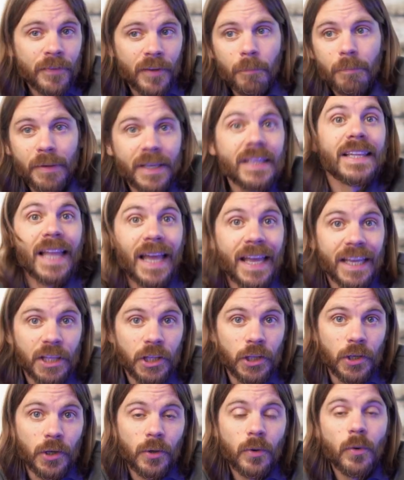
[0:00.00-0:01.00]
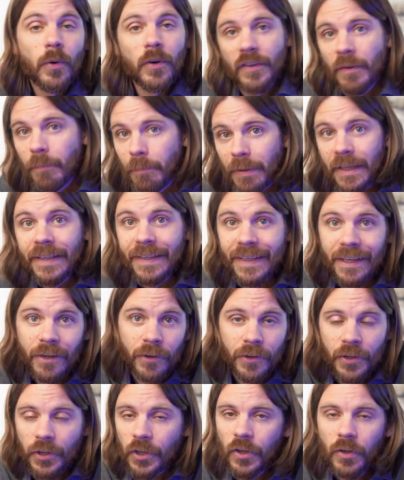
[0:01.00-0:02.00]
to be like you or to be
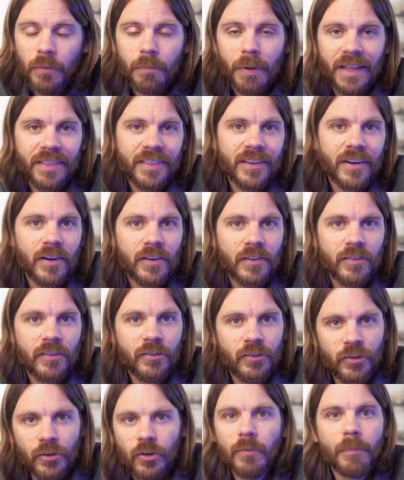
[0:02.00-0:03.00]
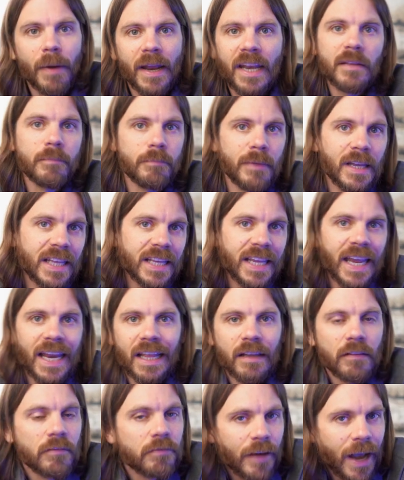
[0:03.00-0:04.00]
near you, but there's too many
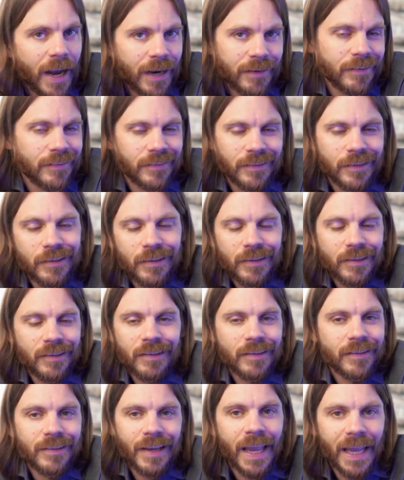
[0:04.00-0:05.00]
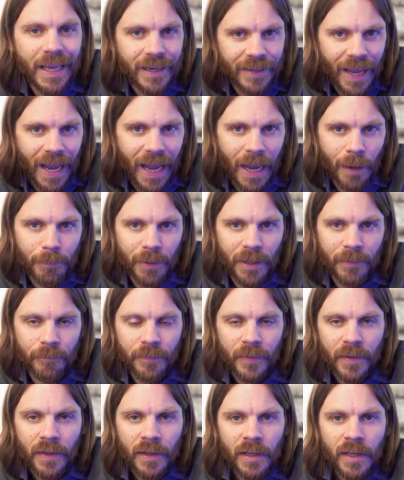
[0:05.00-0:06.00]
mitigating factors. It just can't
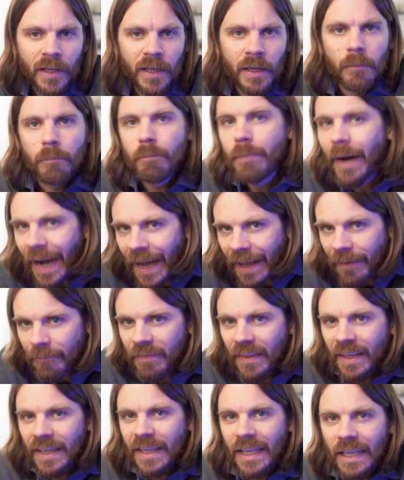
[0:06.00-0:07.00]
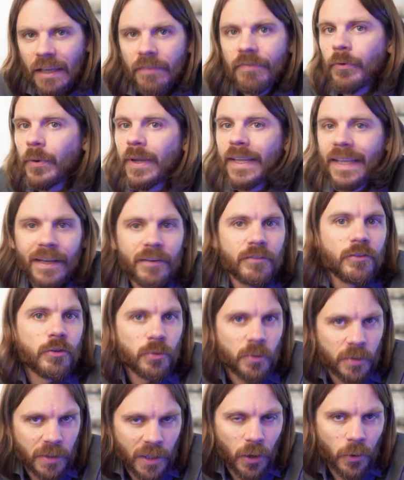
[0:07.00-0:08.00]
happen. But if we get
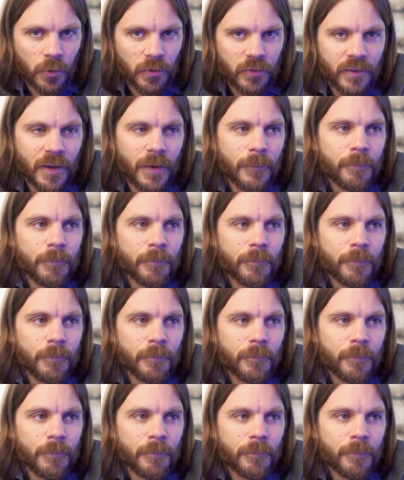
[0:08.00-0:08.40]
too close,